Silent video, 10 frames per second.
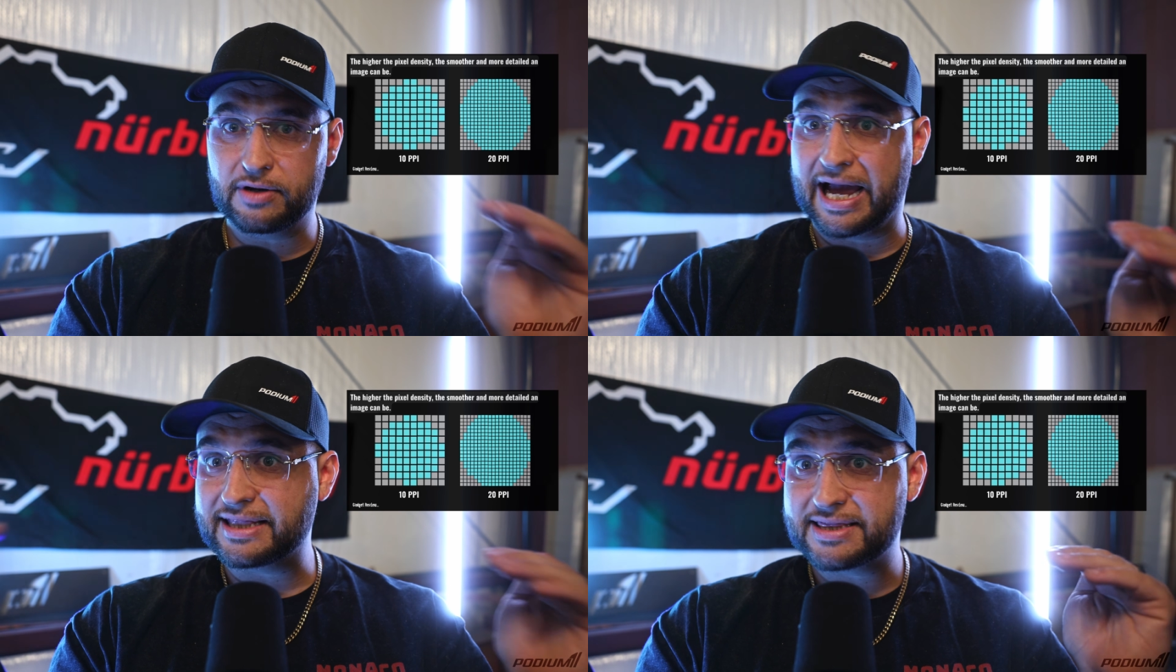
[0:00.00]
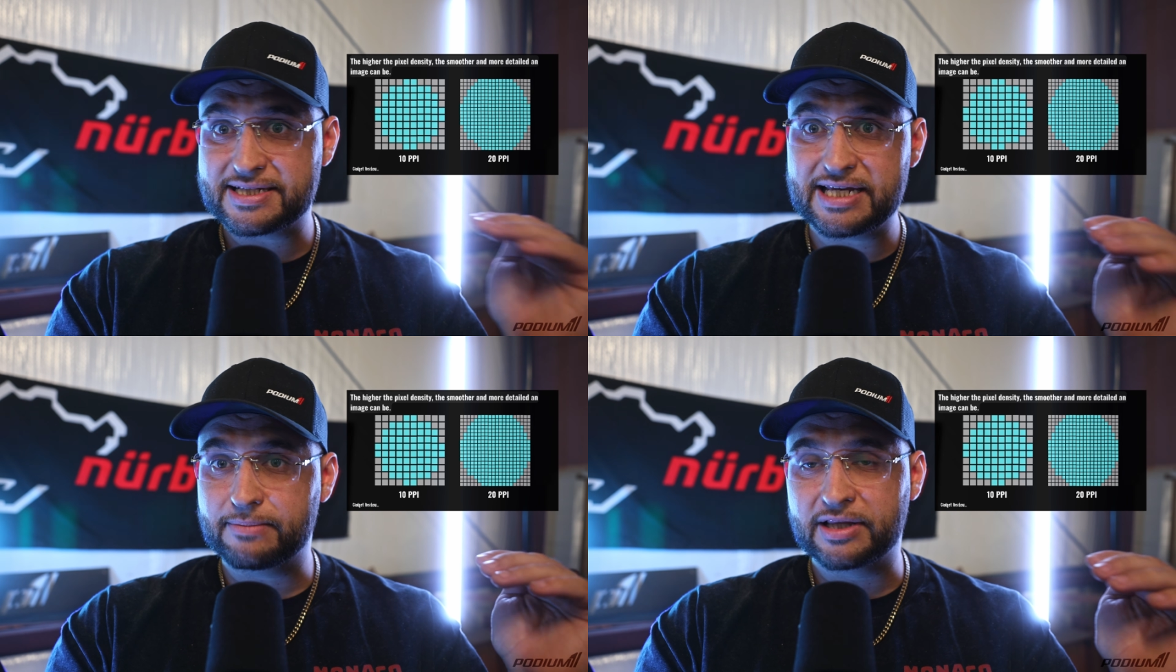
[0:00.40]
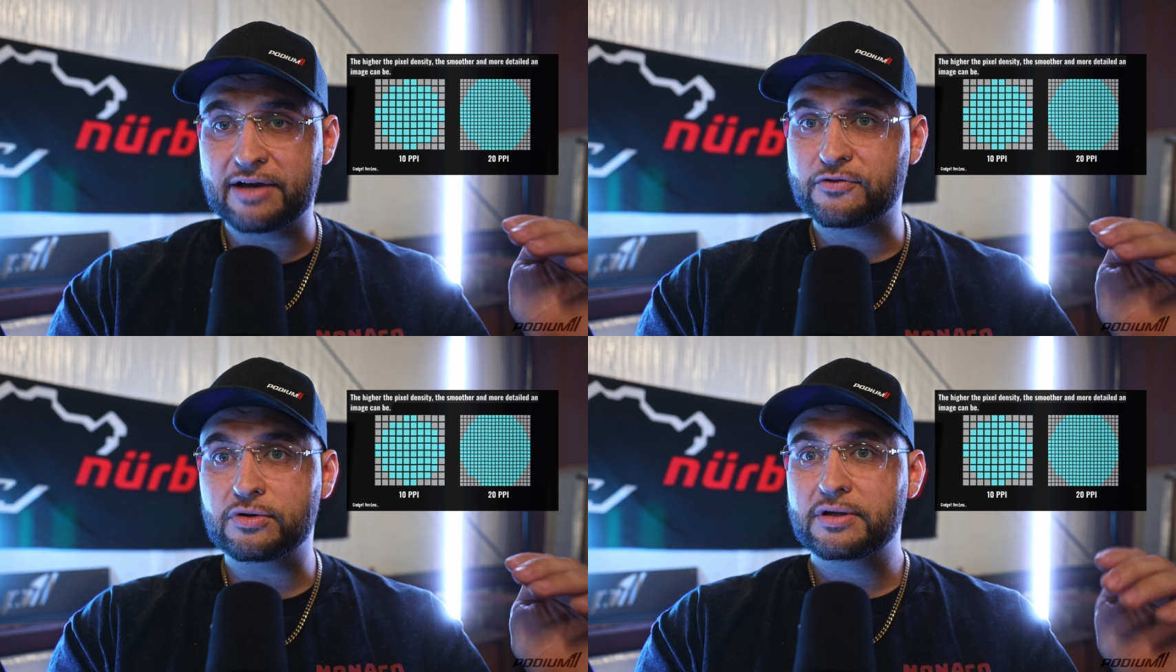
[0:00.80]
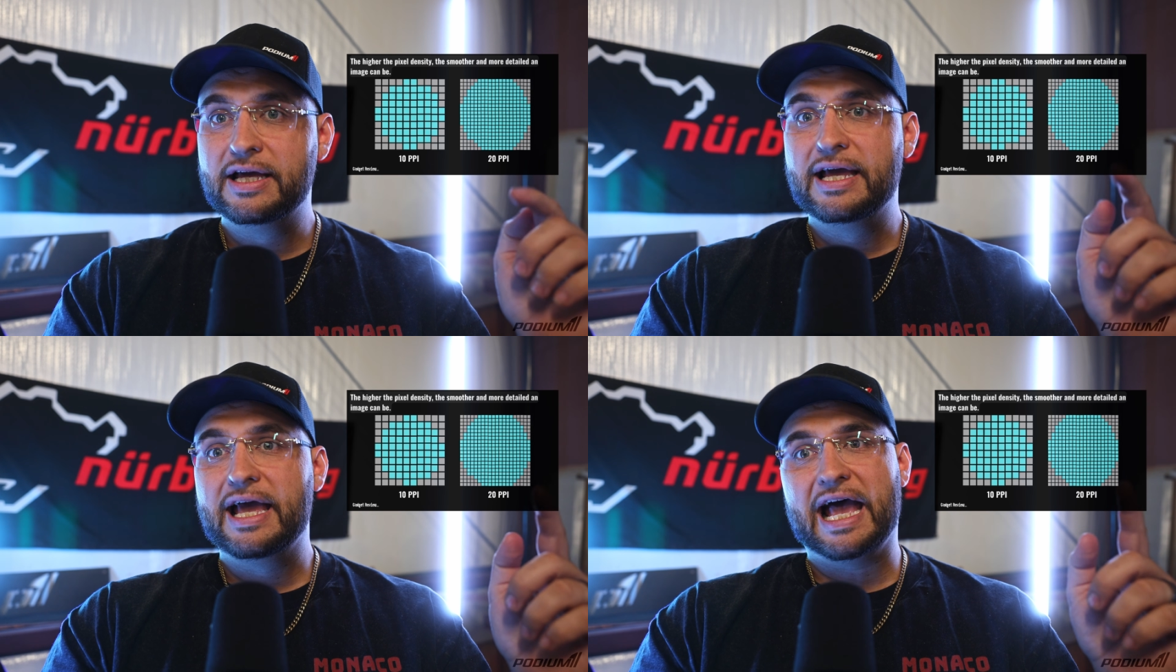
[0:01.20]
at the same level
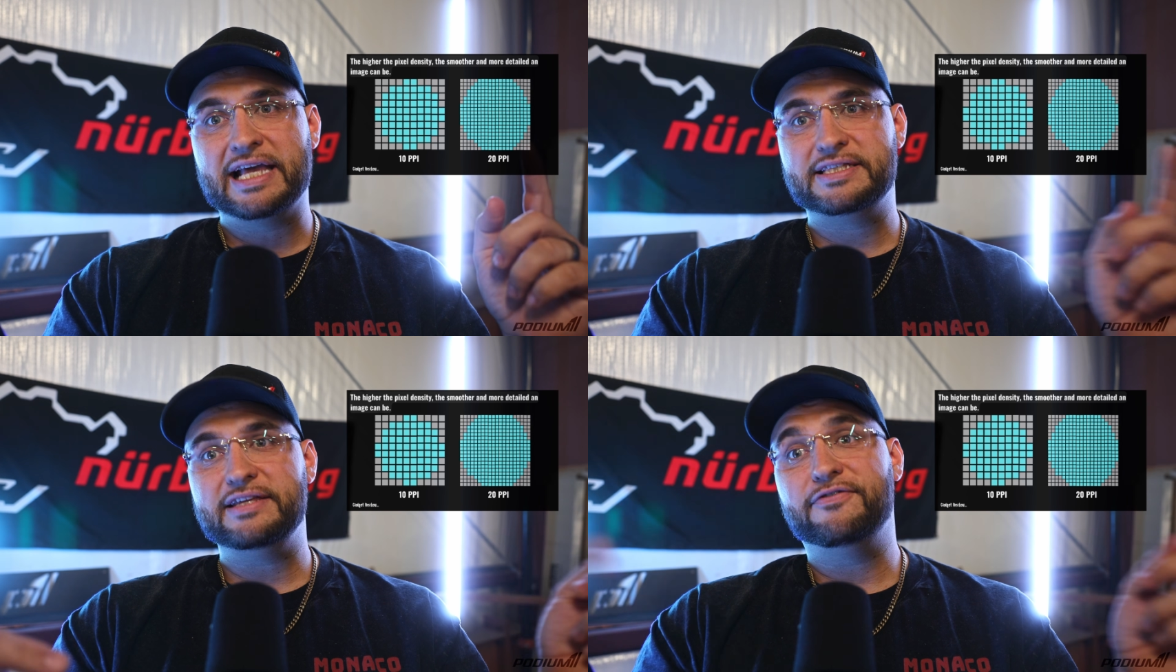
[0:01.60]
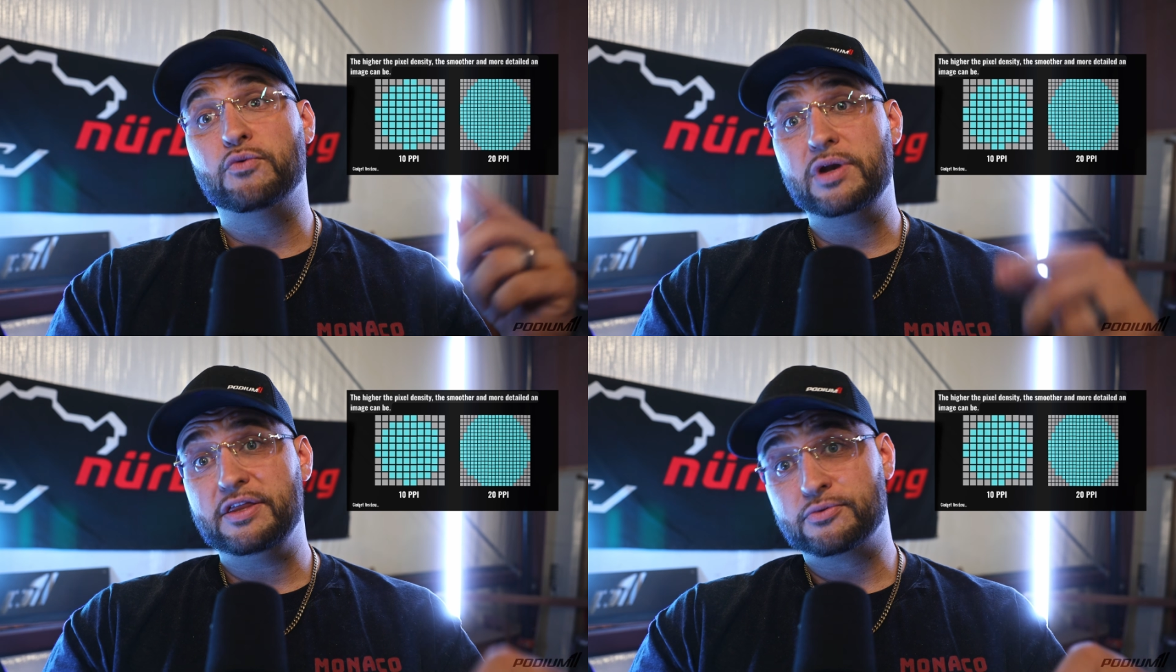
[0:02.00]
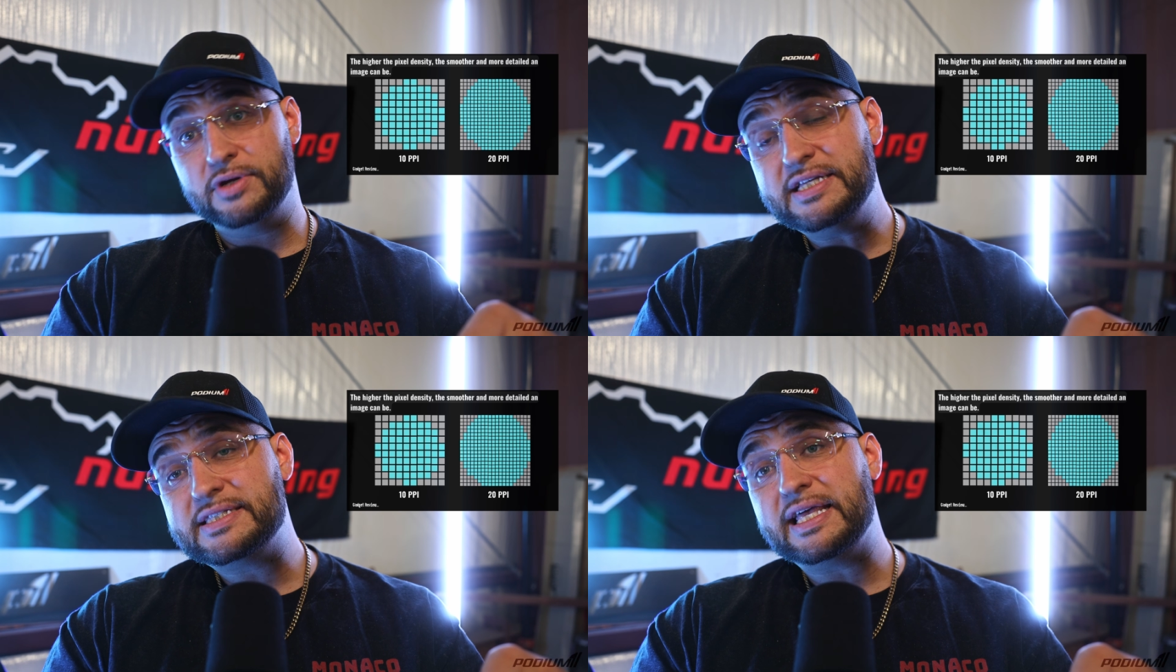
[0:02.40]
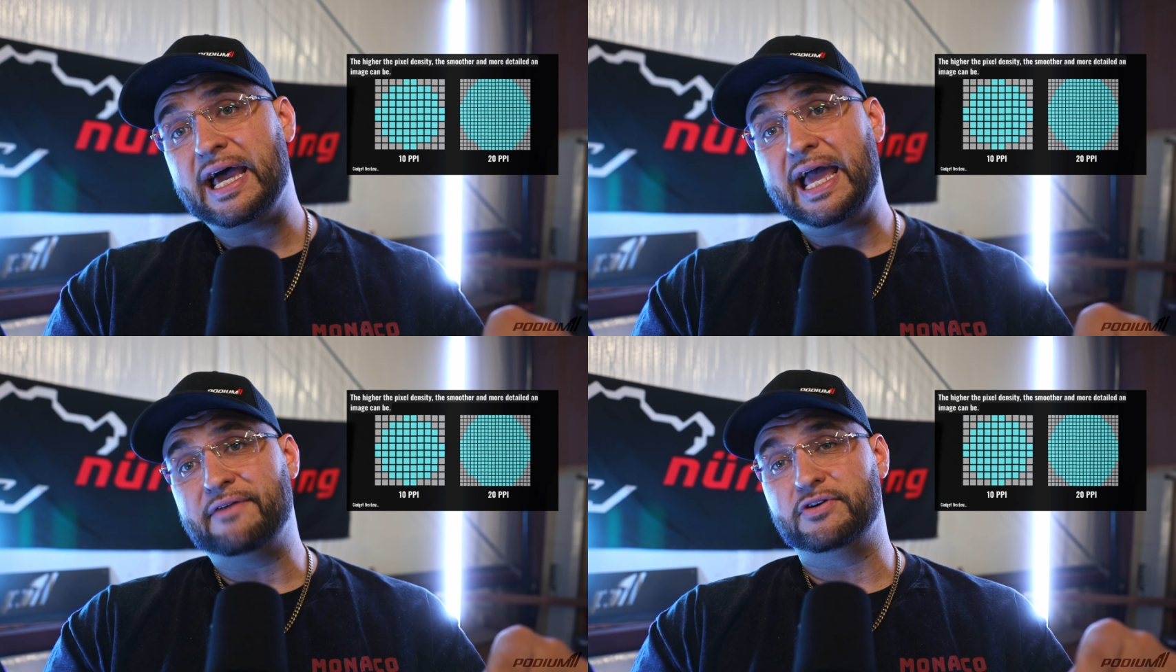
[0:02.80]
as the 43s that
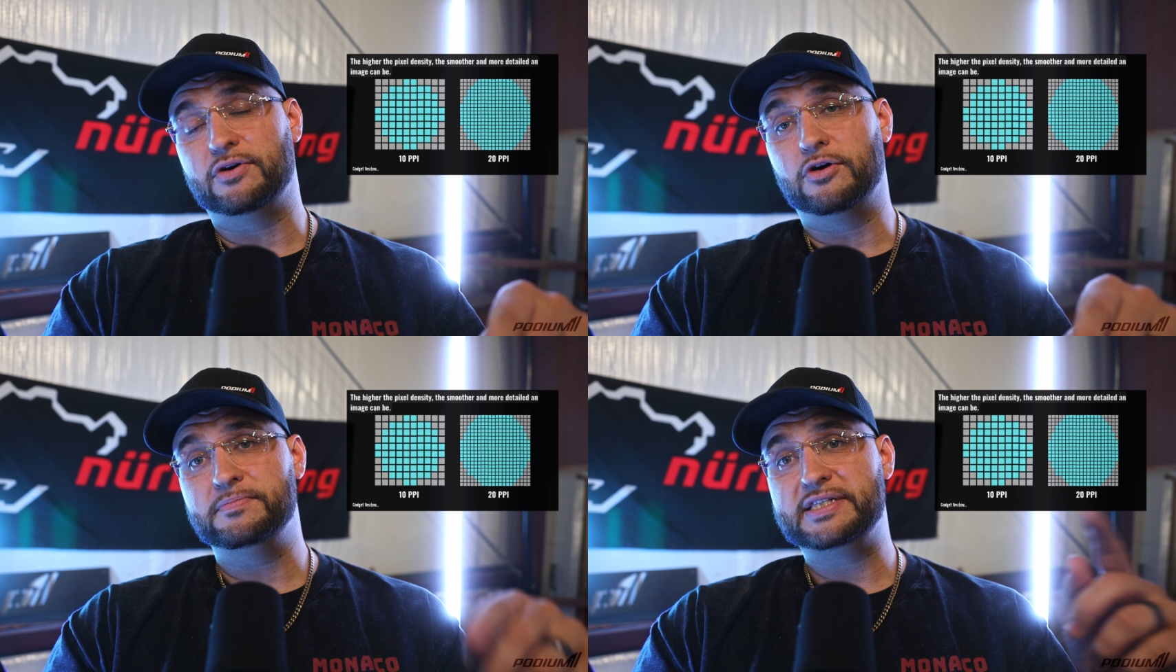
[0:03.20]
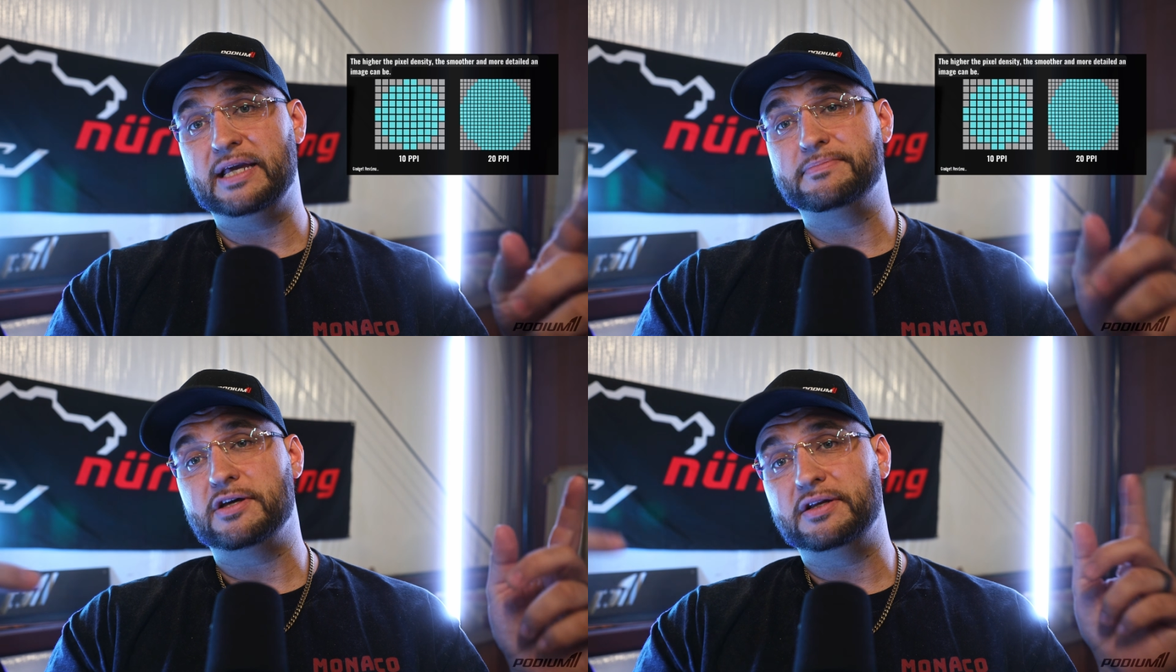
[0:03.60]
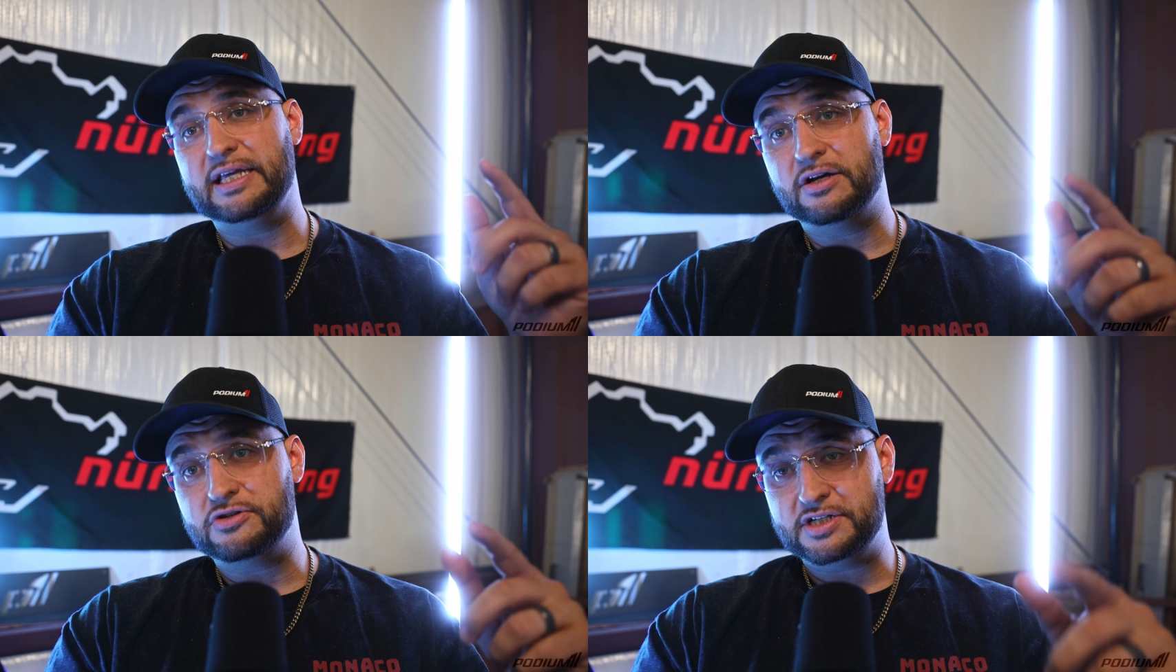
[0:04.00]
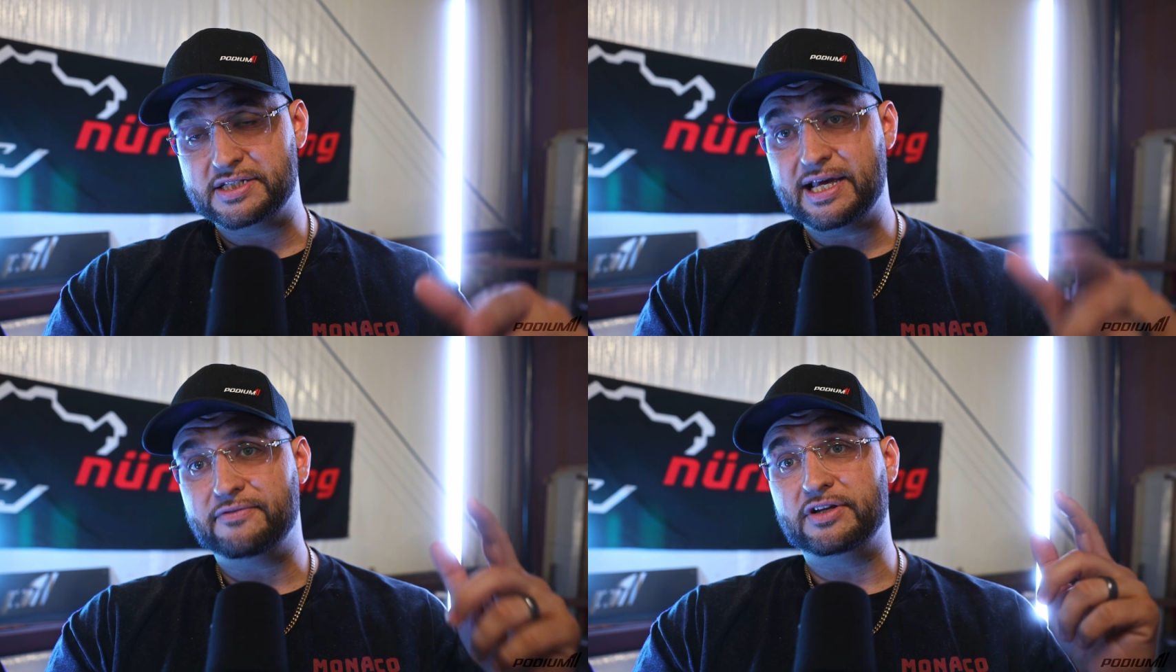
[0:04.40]
I have at home, Samsung Neo
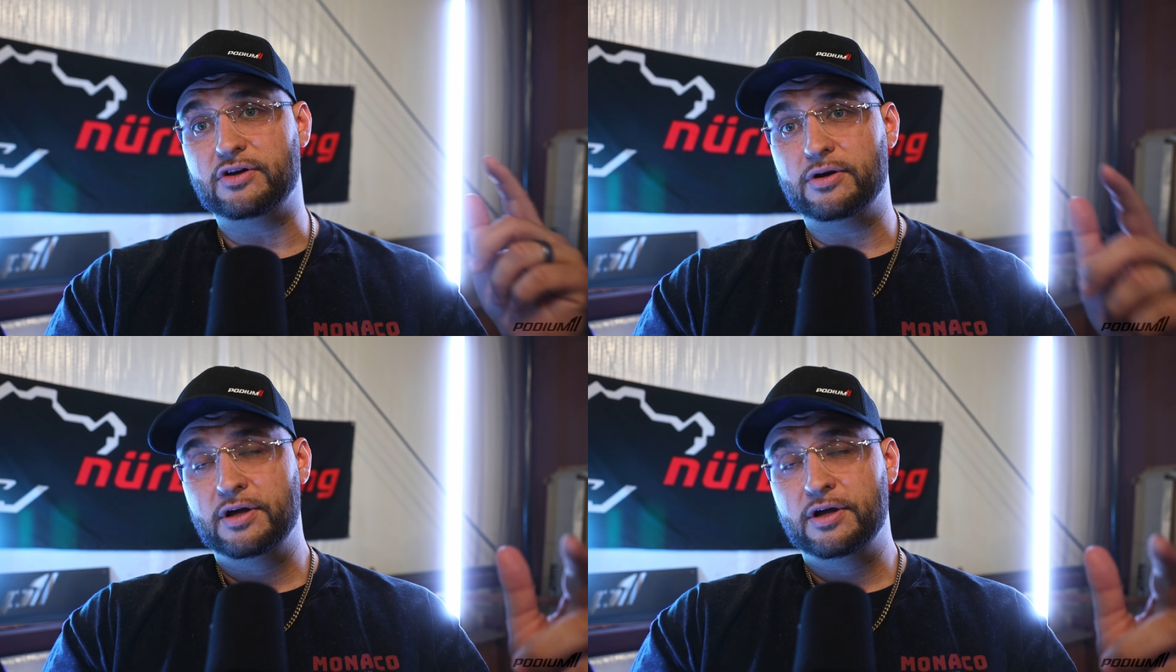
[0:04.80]
G7,